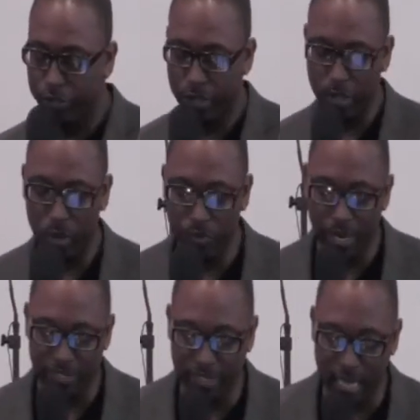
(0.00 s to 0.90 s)
know that at the
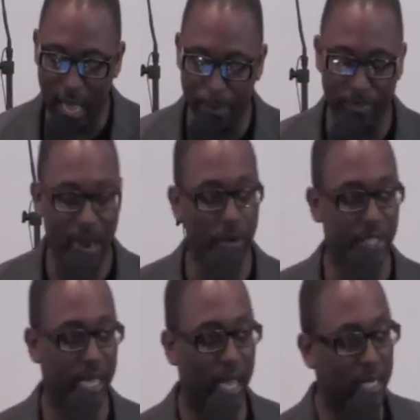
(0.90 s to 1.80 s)
time of our
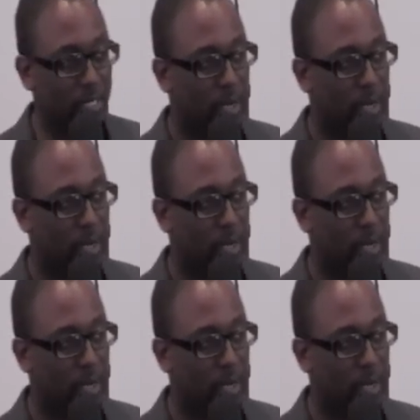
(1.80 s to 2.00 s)
text,